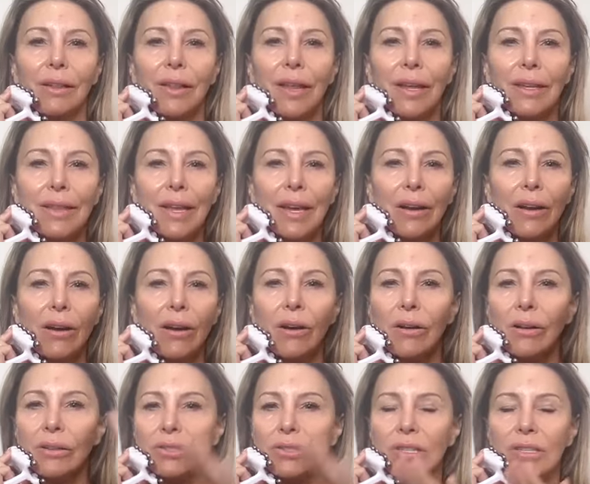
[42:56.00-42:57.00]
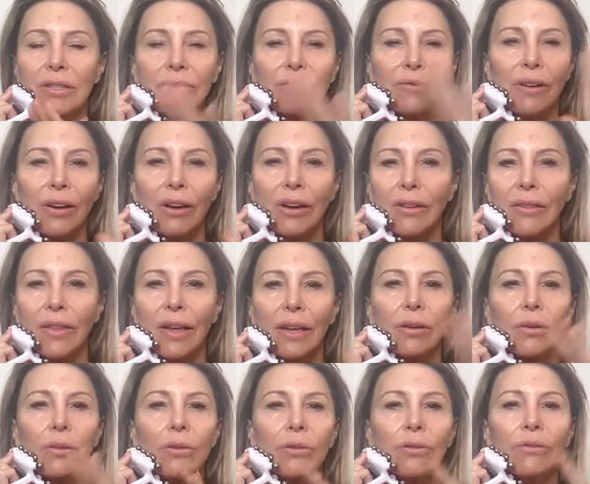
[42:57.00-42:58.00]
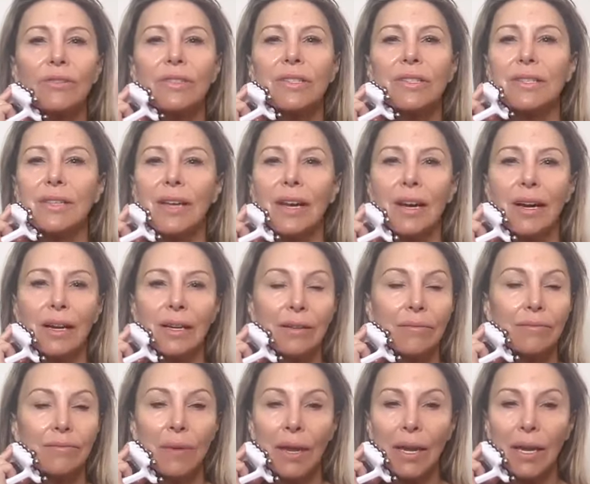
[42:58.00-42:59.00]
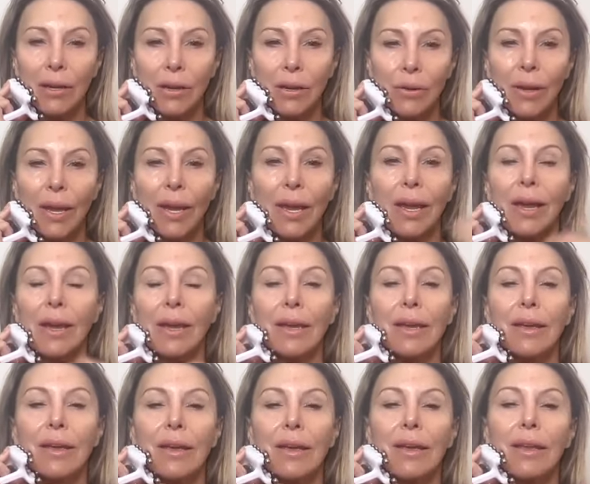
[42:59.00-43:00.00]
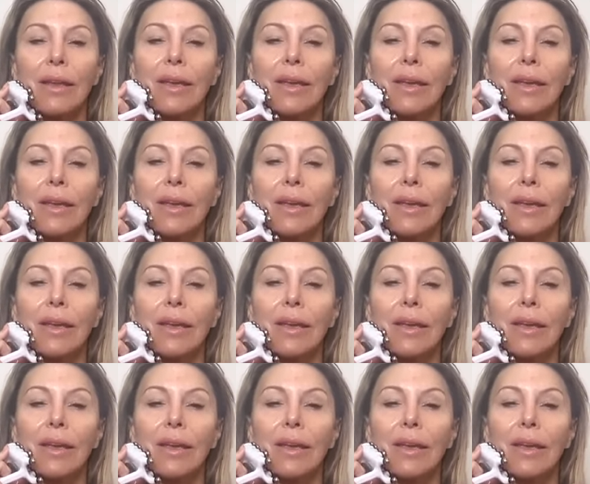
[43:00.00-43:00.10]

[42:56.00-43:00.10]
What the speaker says: Let that all just fall, that whole facade of being okay,